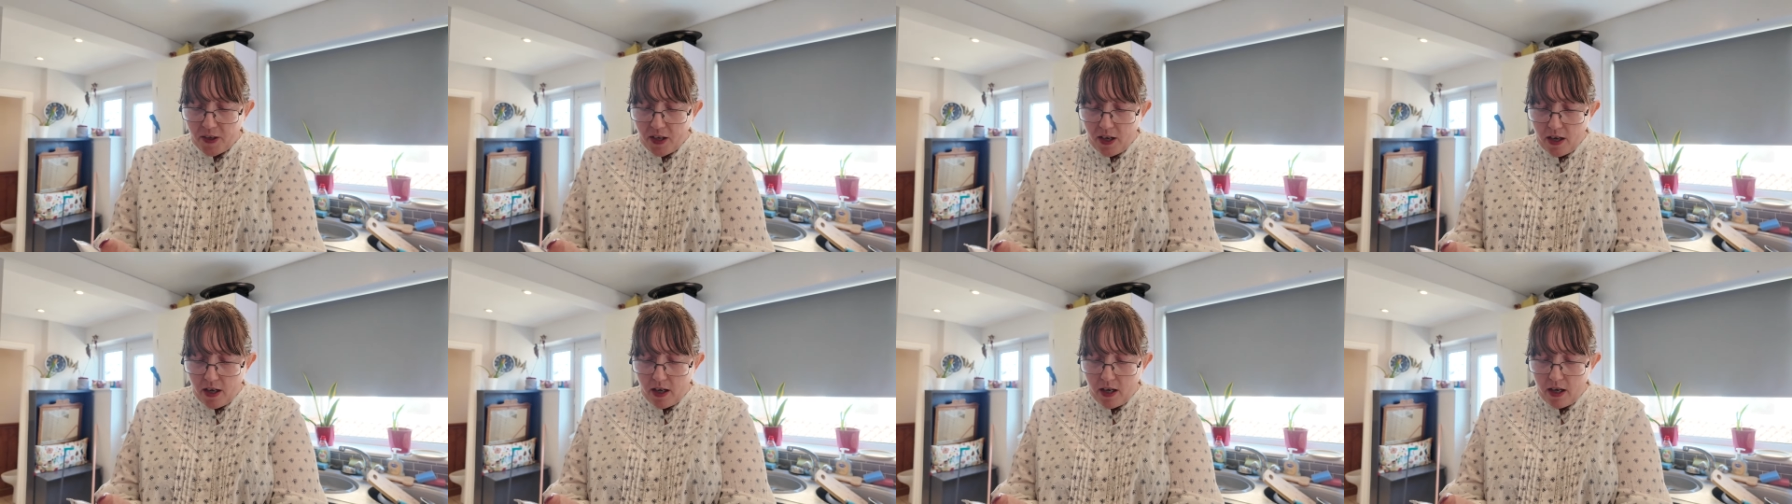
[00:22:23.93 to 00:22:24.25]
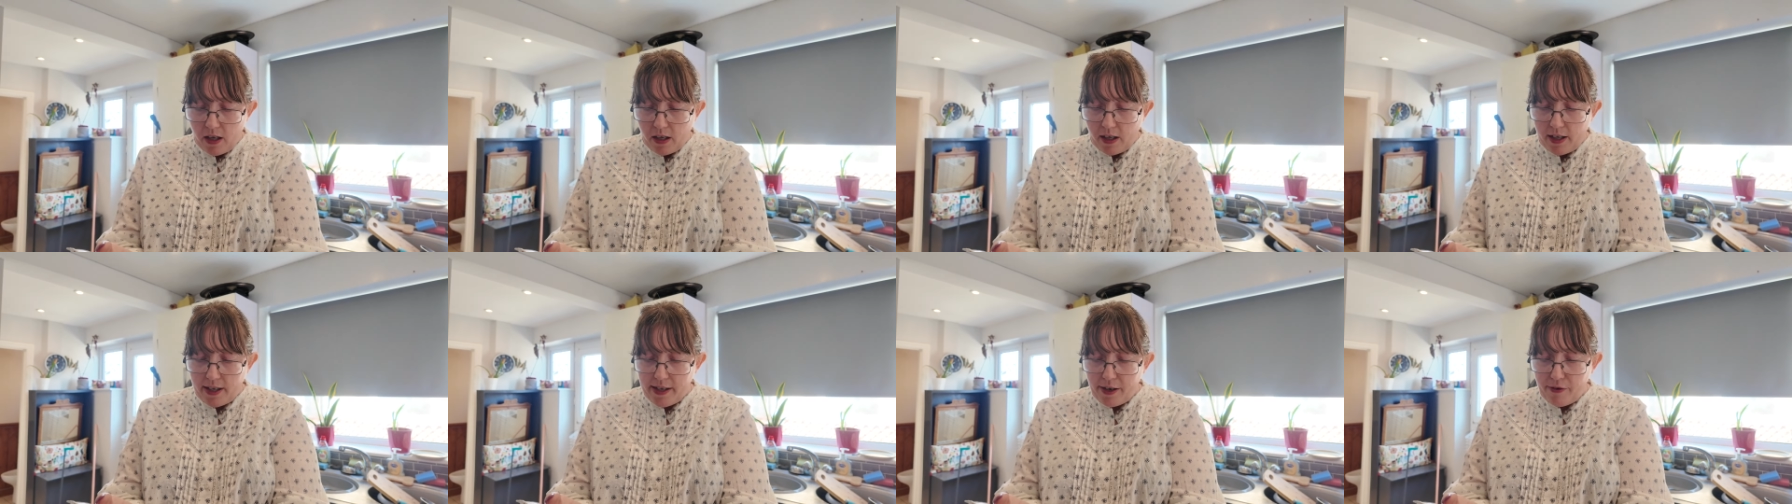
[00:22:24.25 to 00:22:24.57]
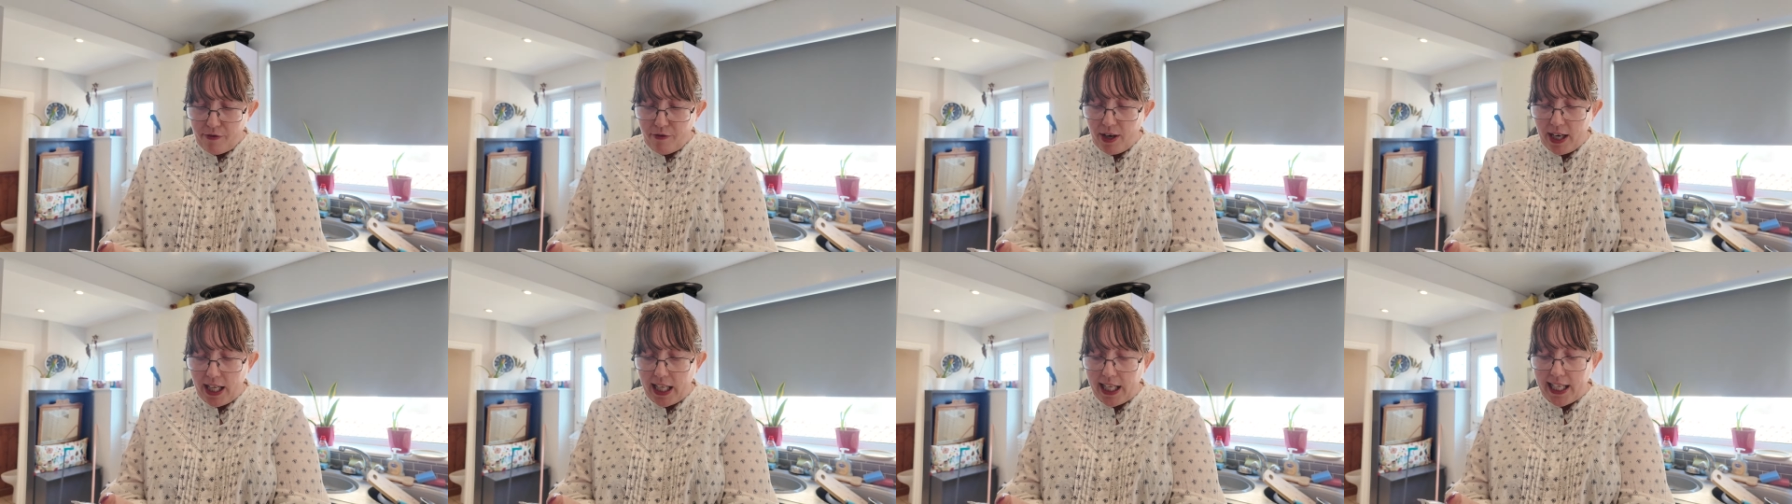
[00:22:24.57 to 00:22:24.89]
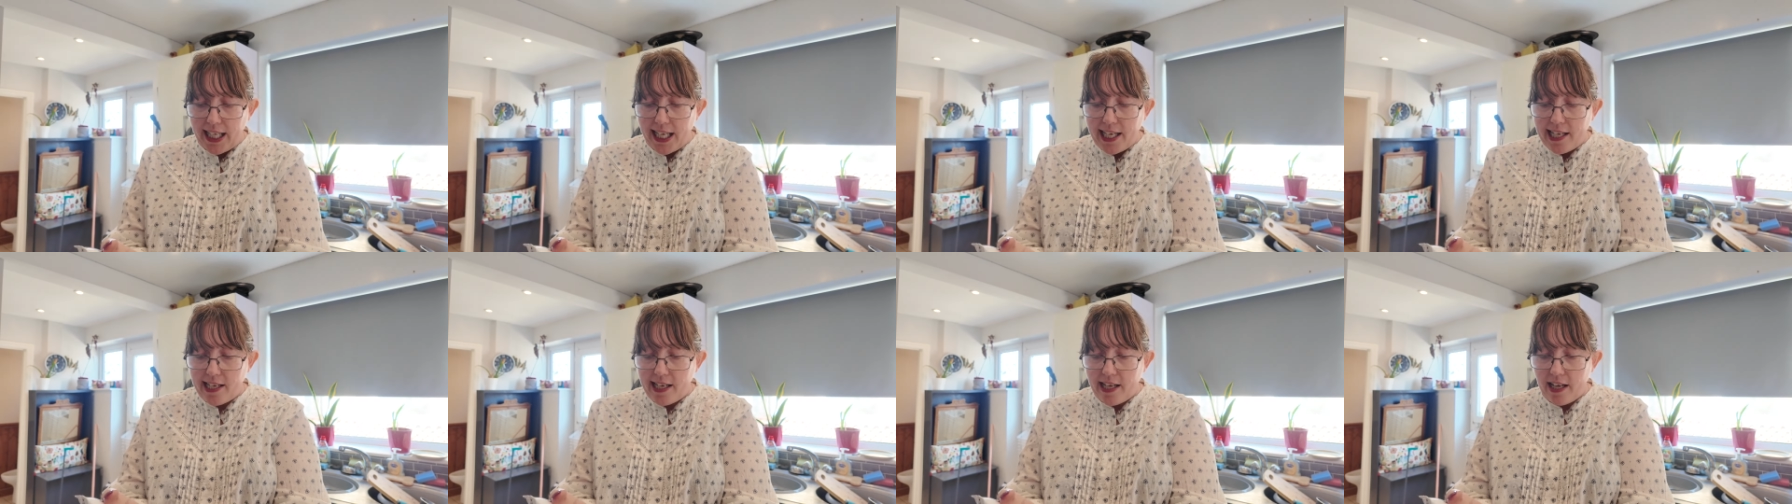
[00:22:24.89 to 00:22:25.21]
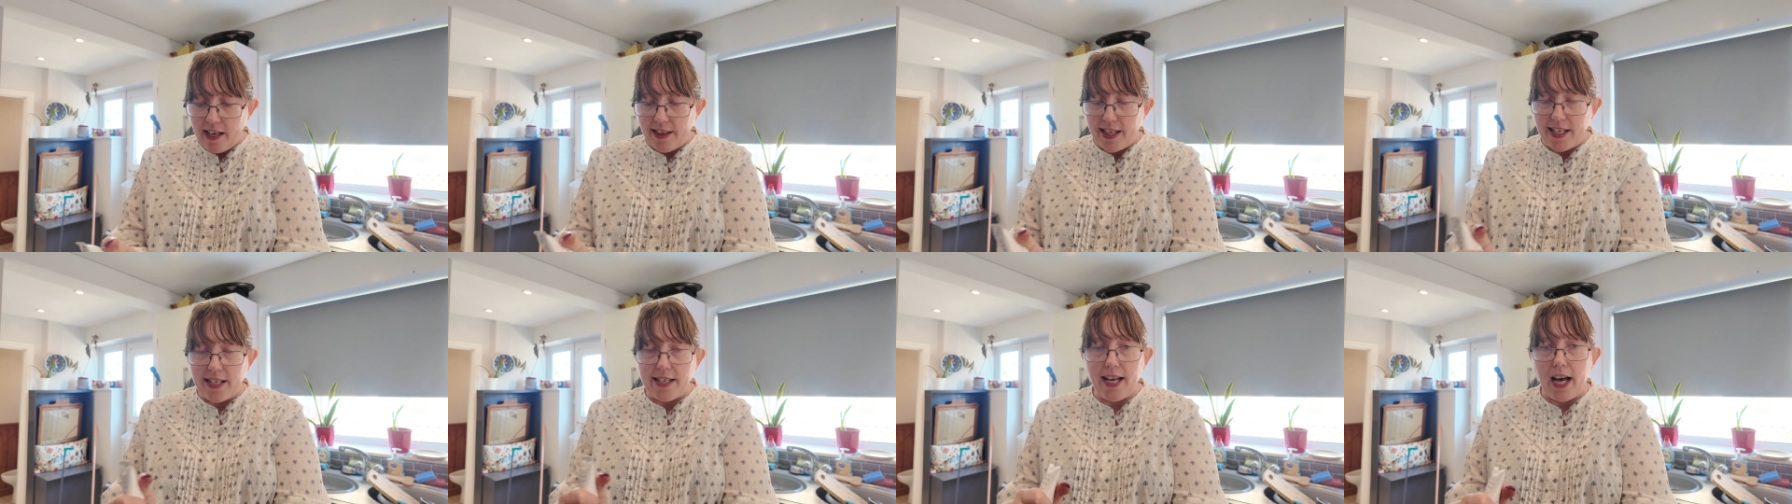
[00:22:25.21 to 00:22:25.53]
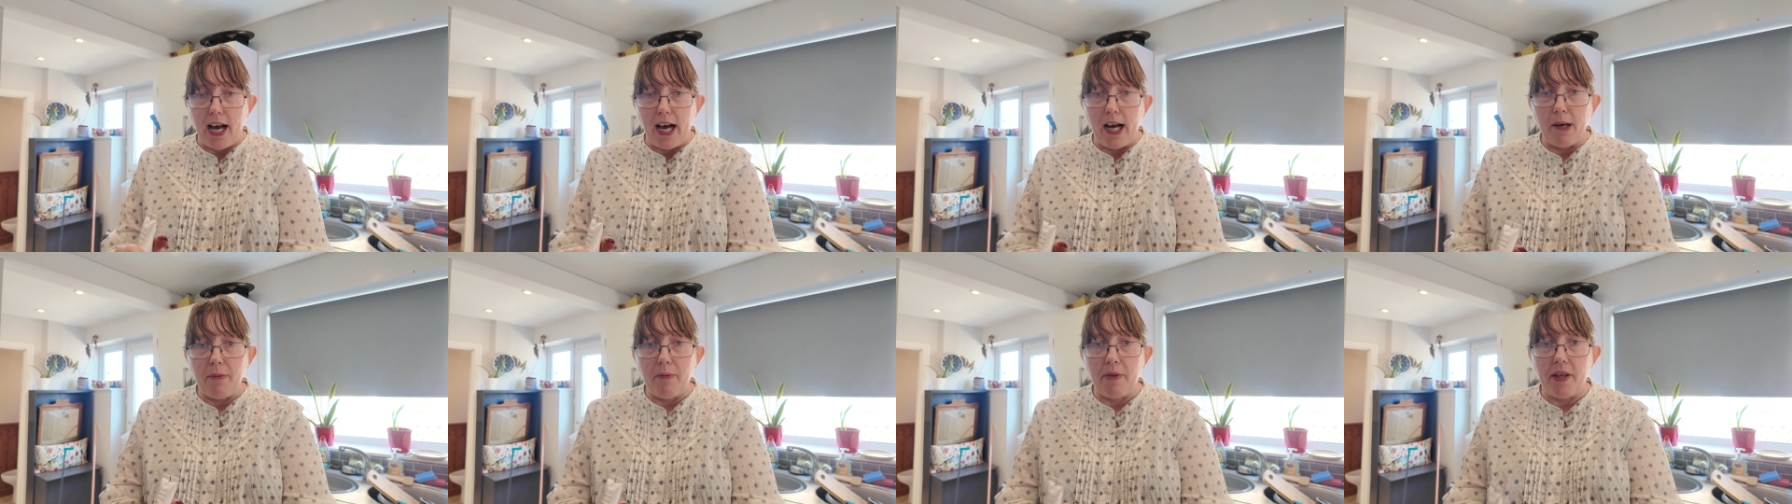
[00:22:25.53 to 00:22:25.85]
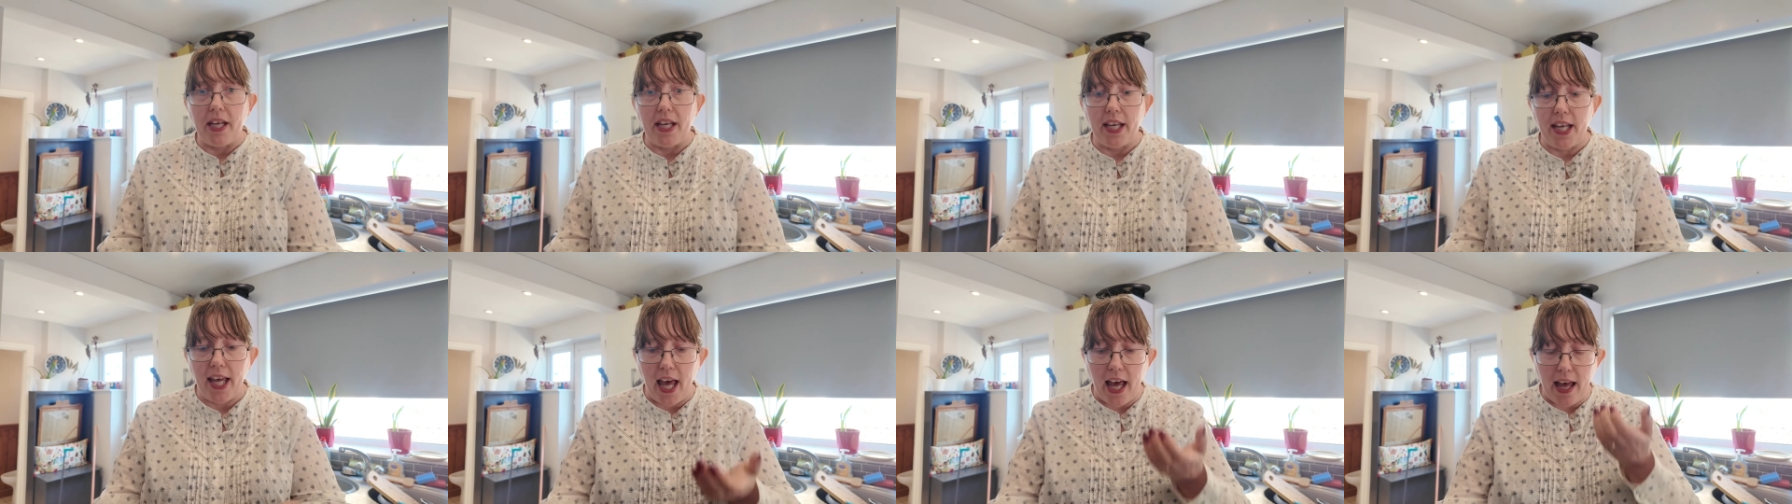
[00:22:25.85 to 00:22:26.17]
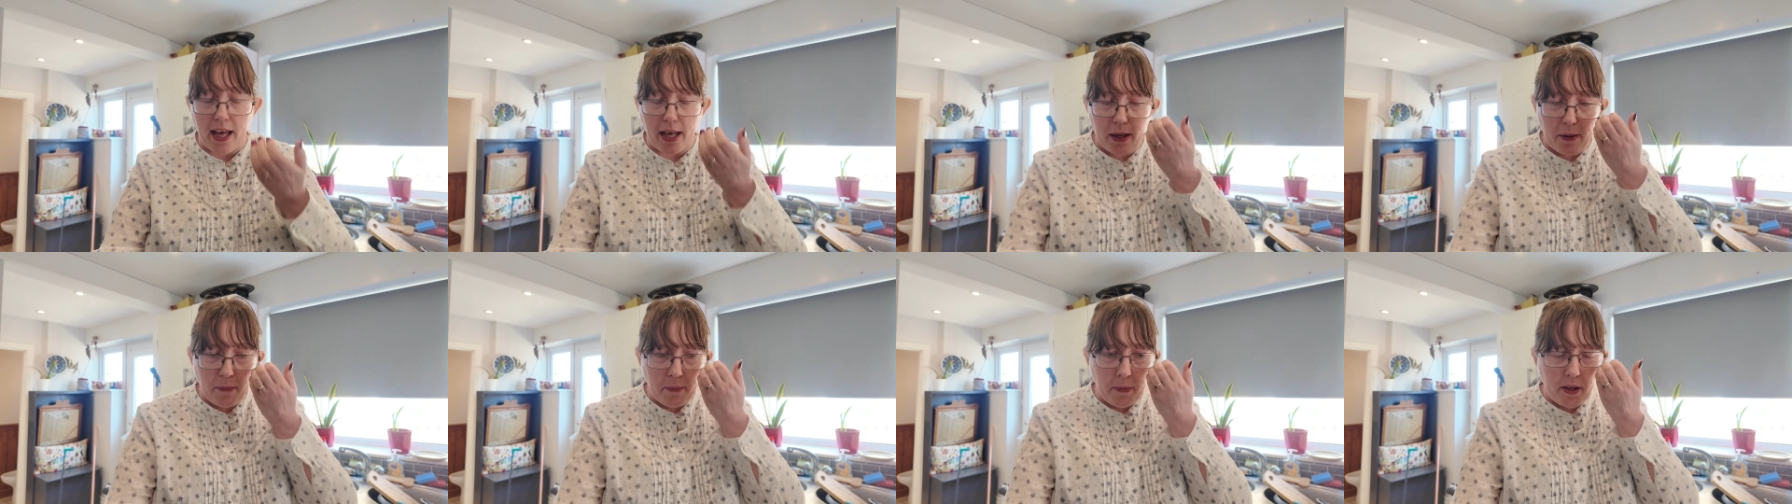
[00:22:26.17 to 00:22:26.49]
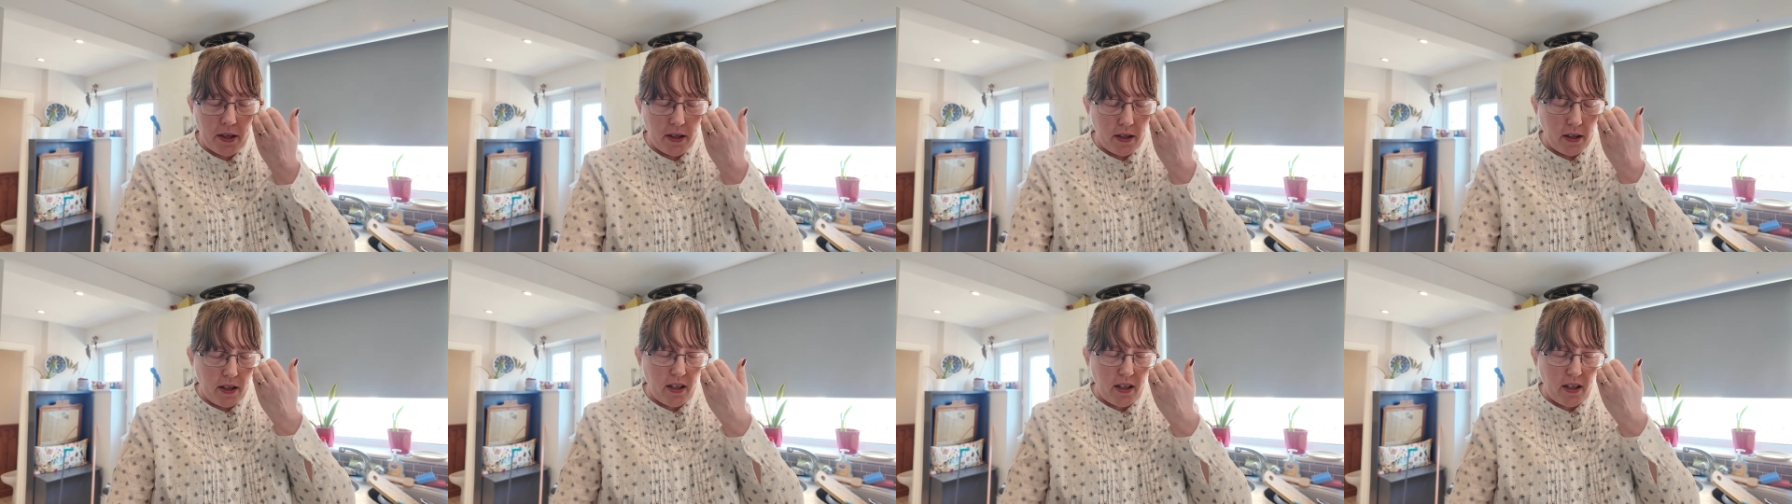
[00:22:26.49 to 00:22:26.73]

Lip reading: Because I really needed it at the time that it came.